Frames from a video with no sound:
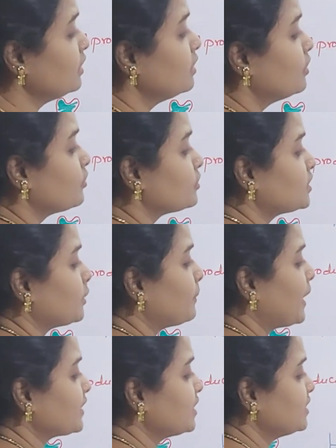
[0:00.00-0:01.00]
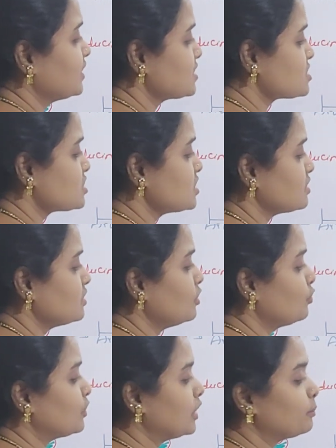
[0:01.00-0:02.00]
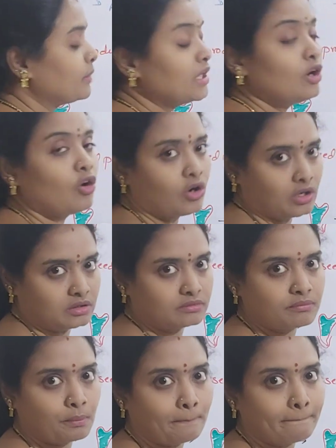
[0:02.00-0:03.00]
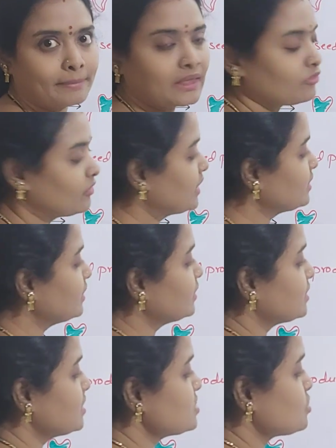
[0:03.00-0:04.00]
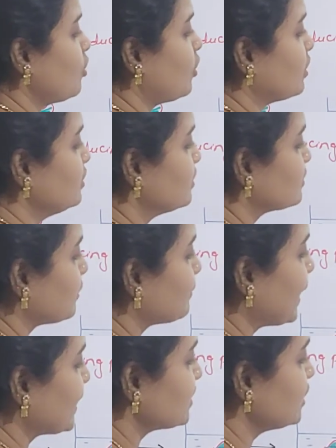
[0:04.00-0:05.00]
the magnetic stirrer will be on. When it is on, the magnet